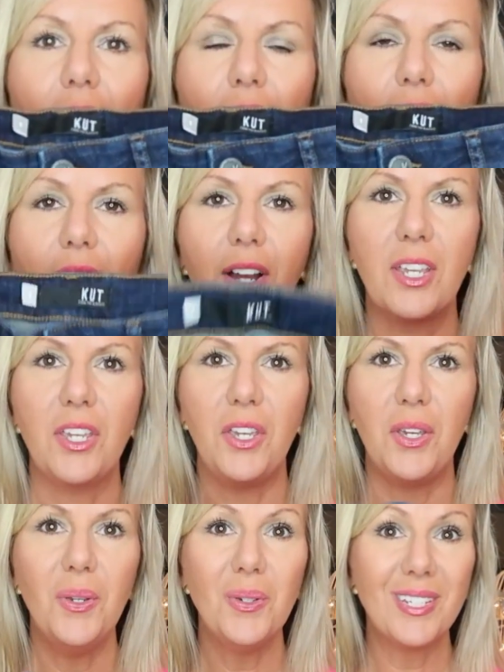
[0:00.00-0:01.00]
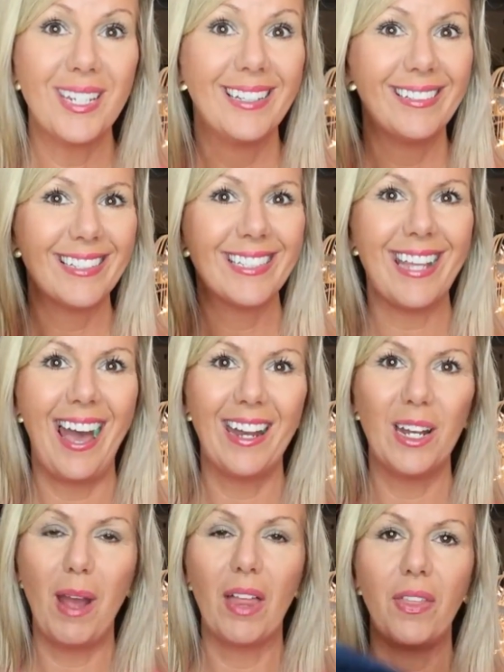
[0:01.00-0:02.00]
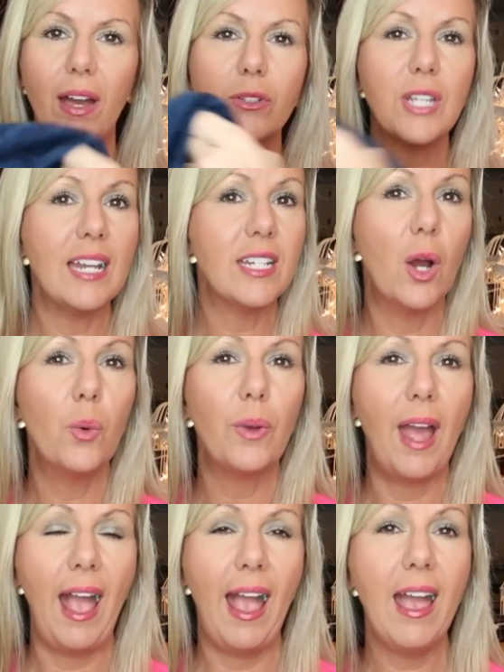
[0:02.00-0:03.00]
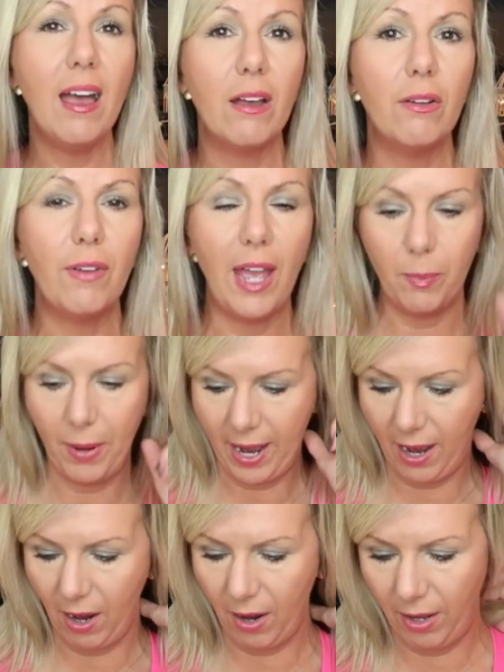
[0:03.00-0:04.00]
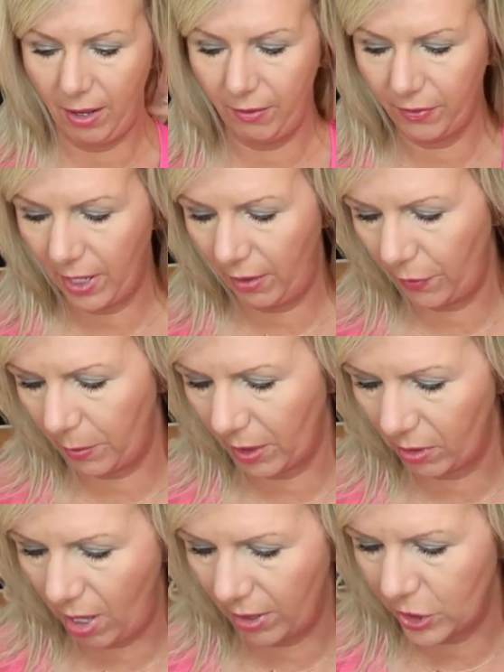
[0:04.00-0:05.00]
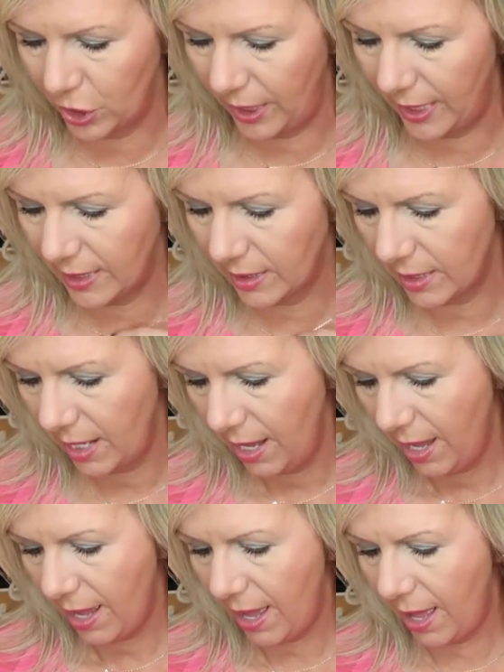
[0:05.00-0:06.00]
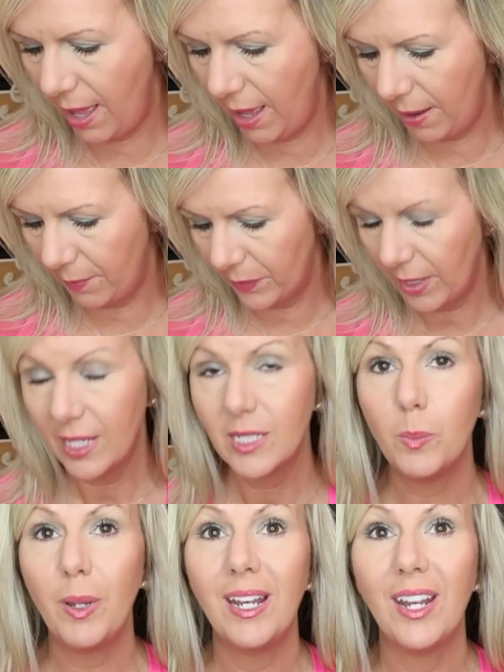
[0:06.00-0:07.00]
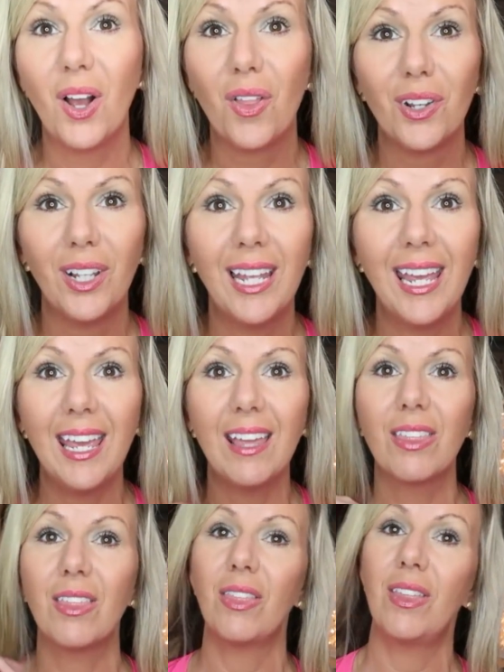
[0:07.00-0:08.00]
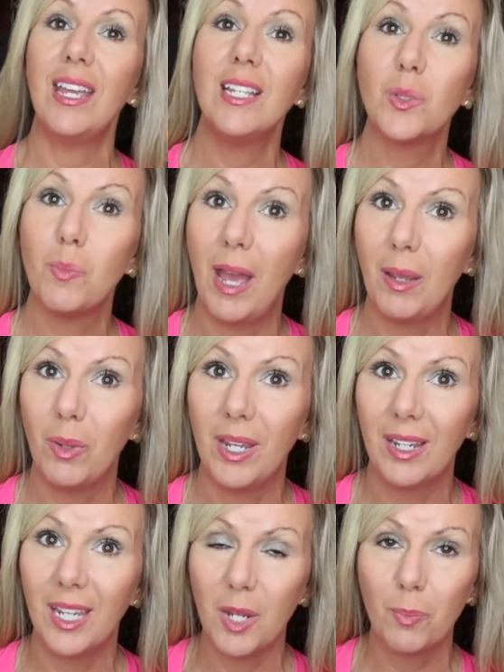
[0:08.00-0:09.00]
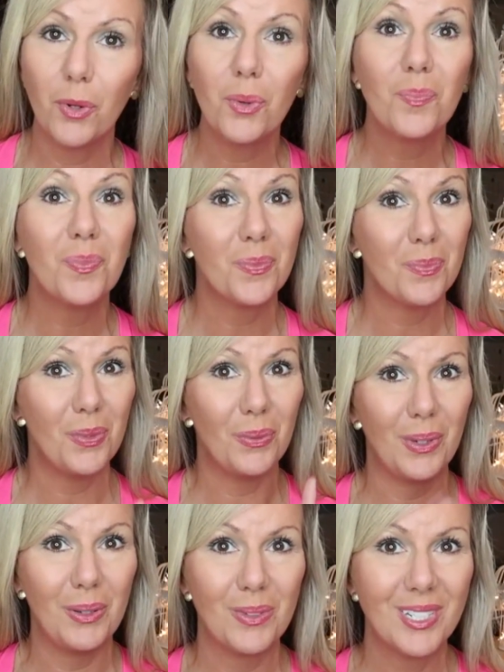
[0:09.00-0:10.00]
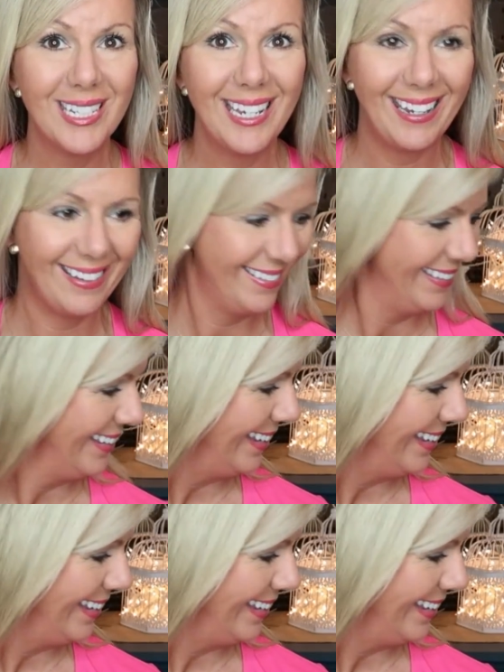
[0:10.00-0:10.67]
Very cute. Excited about those. I don't have a pair of cut from the cloth jeans. Depending on the length, these may be a keeper. We will see.